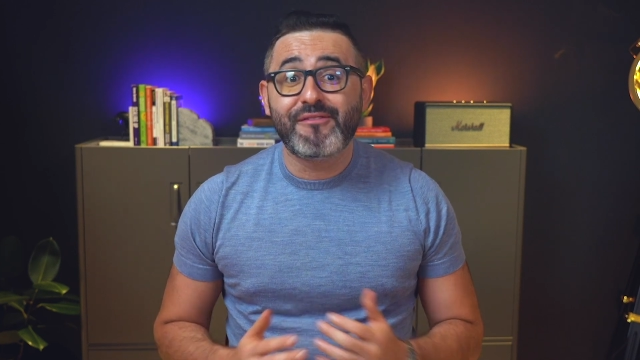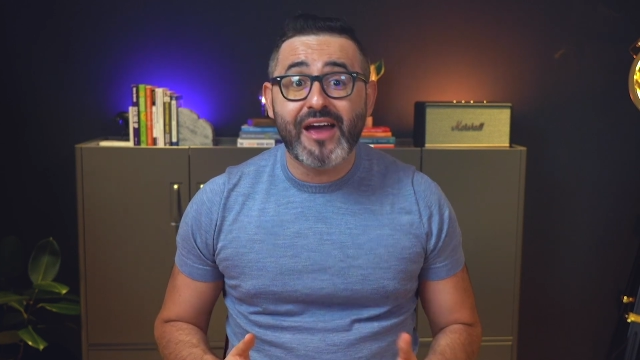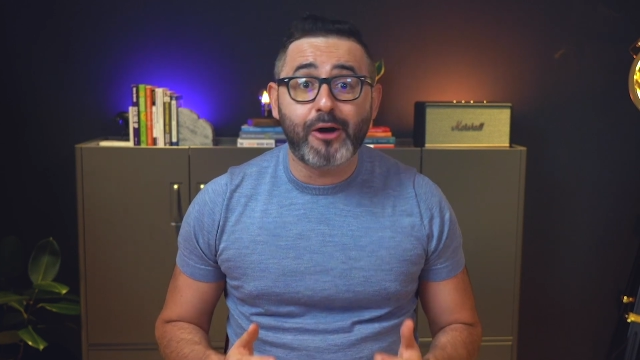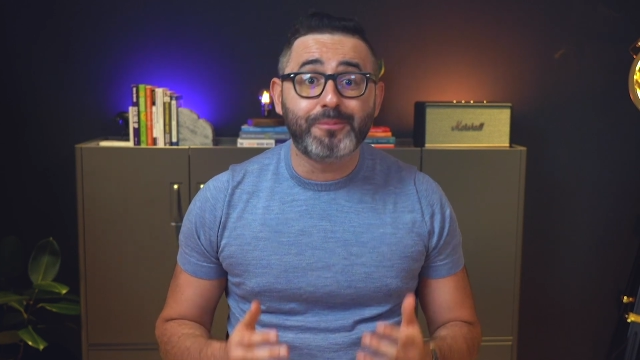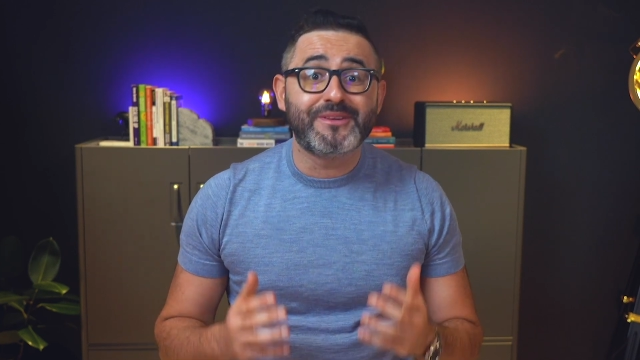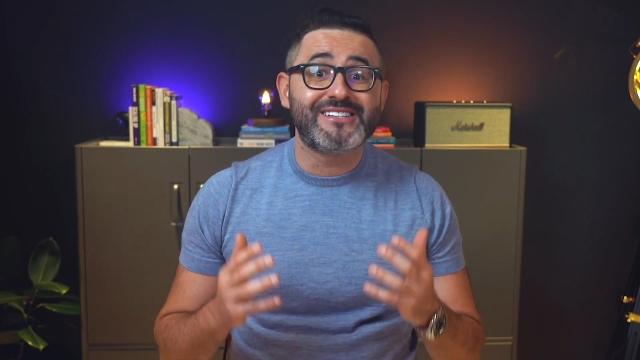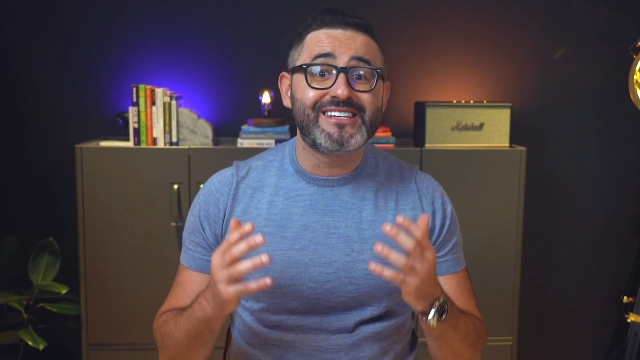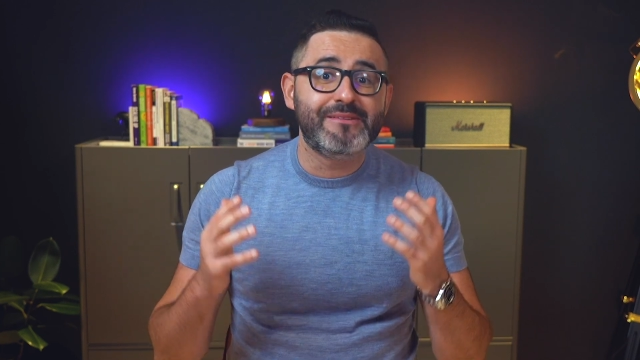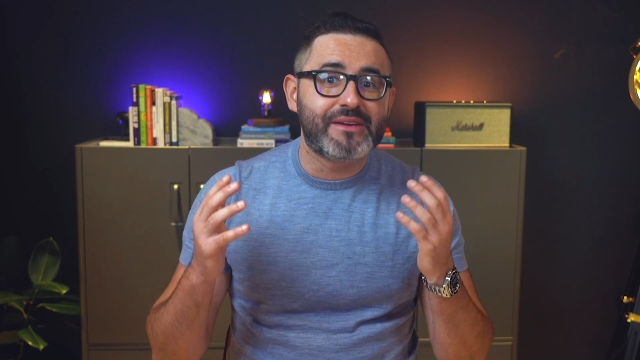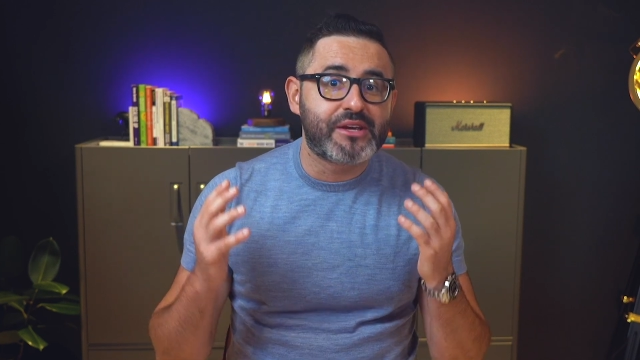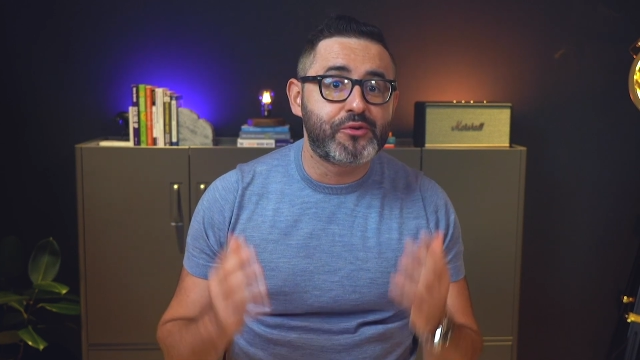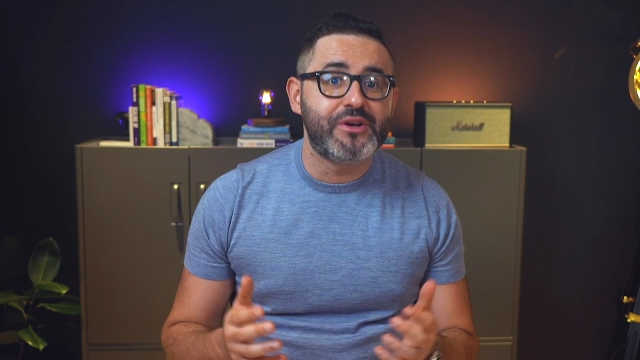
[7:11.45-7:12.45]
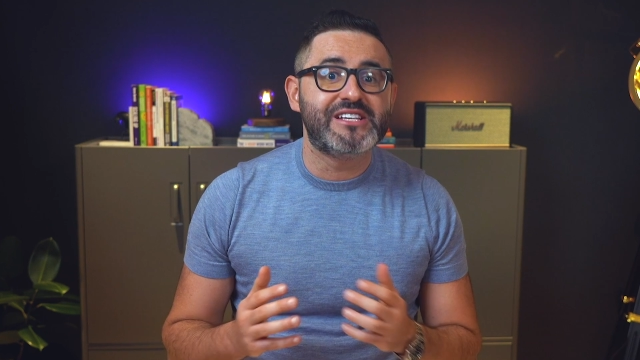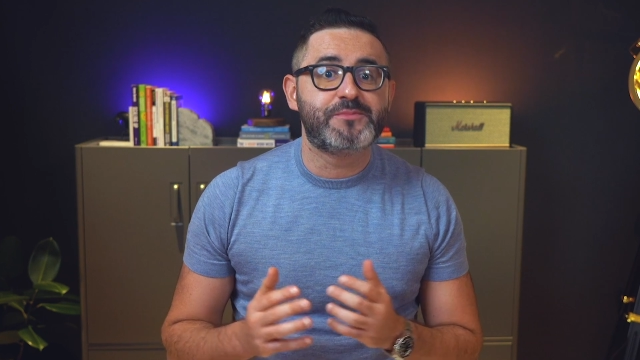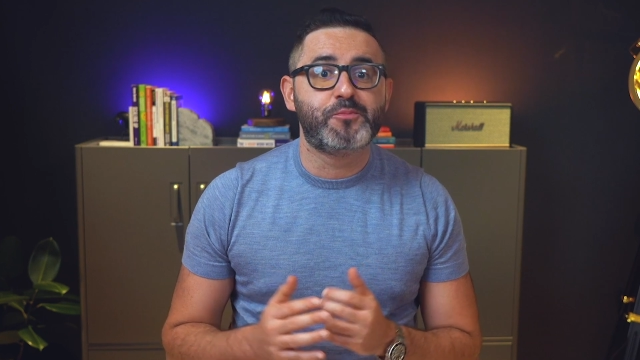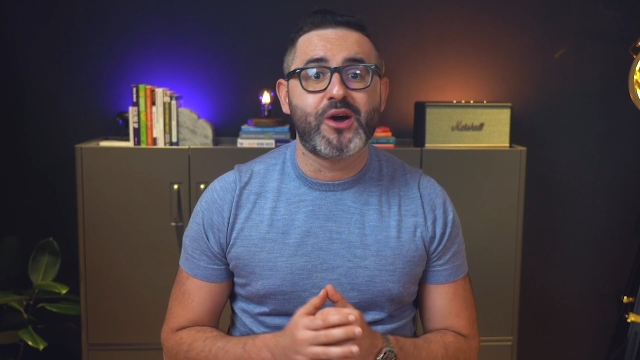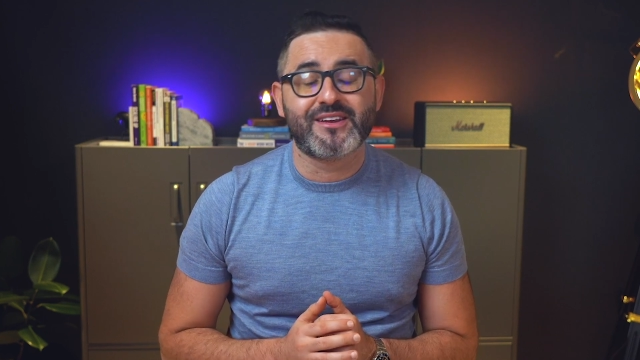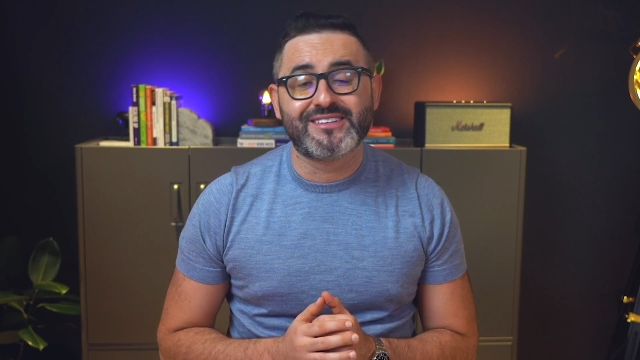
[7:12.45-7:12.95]
helped the team increase
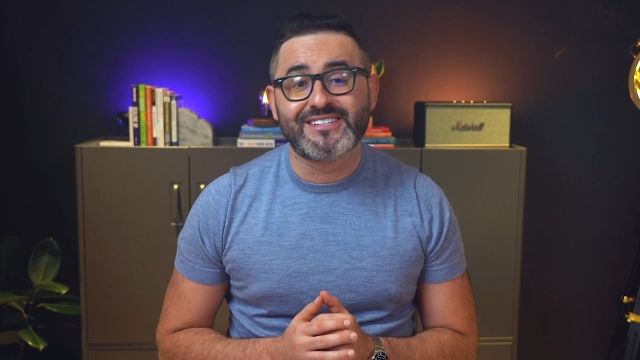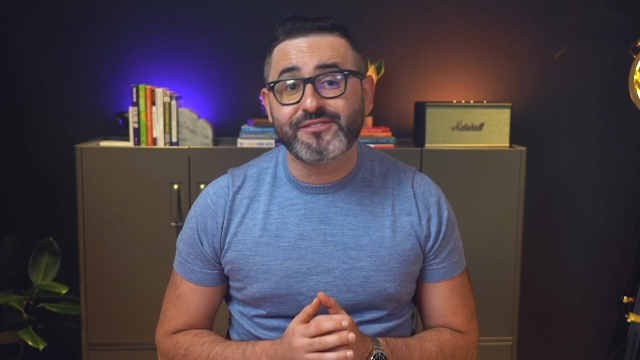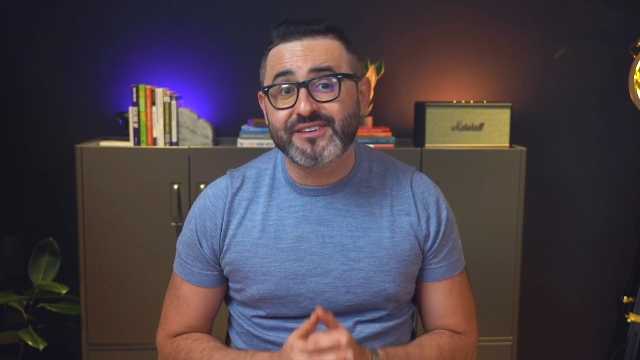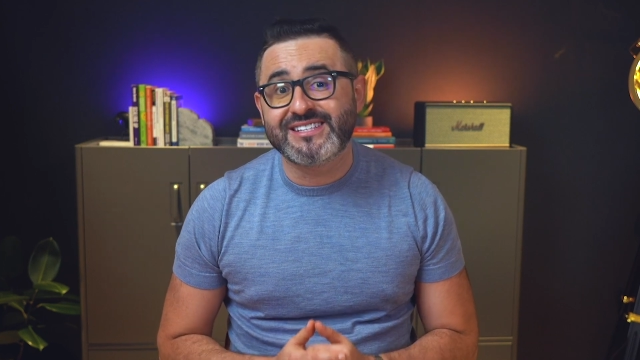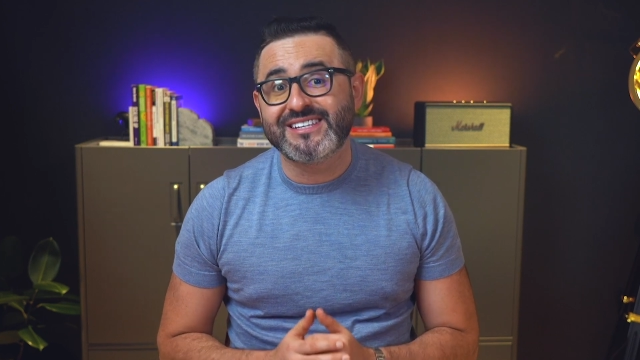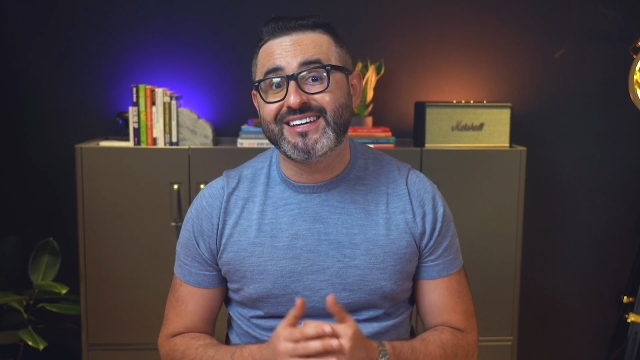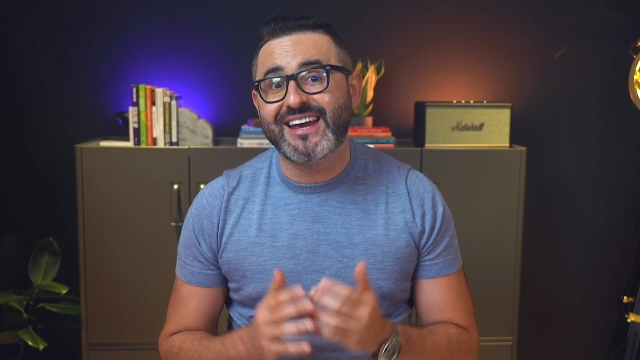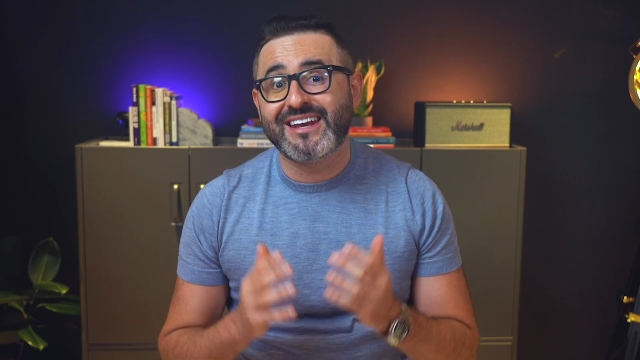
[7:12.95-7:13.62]
productivity